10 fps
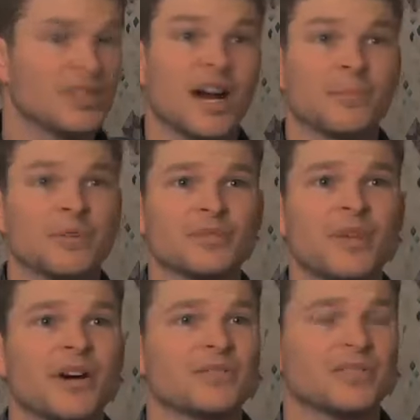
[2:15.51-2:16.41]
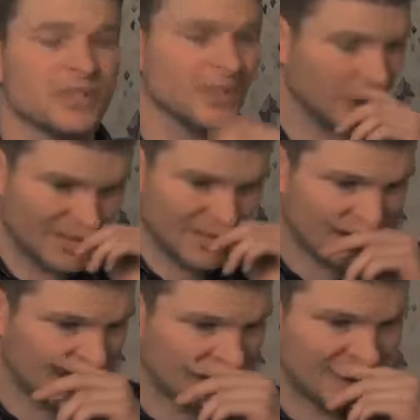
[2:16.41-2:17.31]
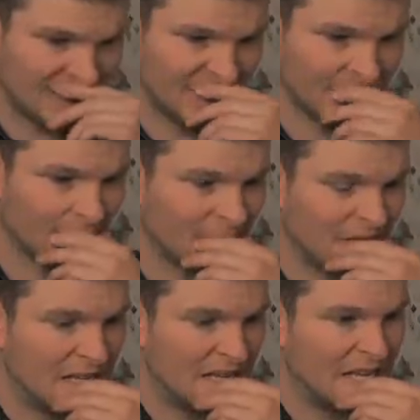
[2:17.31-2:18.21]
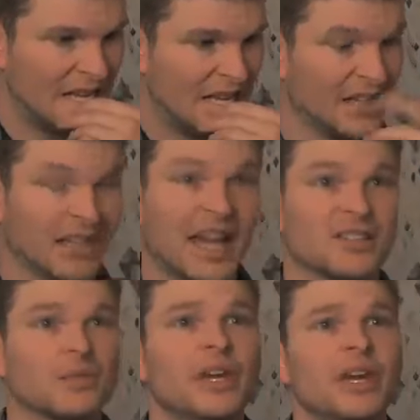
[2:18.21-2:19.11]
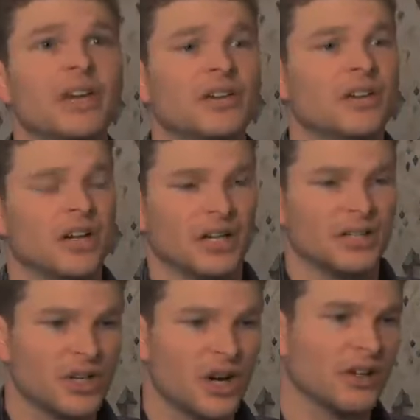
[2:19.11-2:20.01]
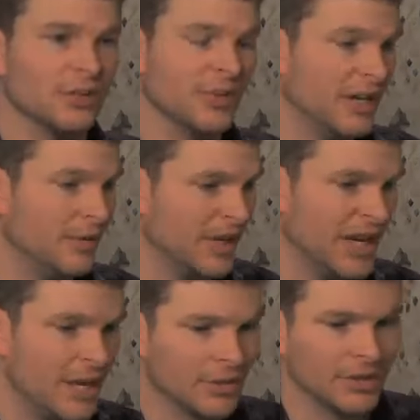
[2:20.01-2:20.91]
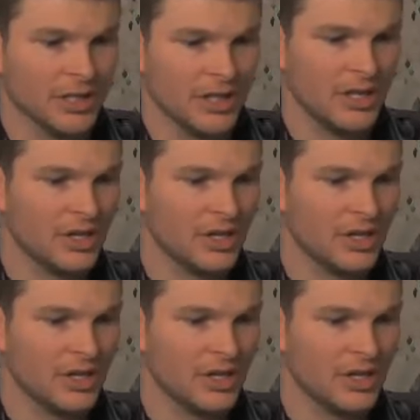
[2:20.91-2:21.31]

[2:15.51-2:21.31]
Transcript: Chopper smells. Um, and last week, uh, Charlie, my, my neighbor,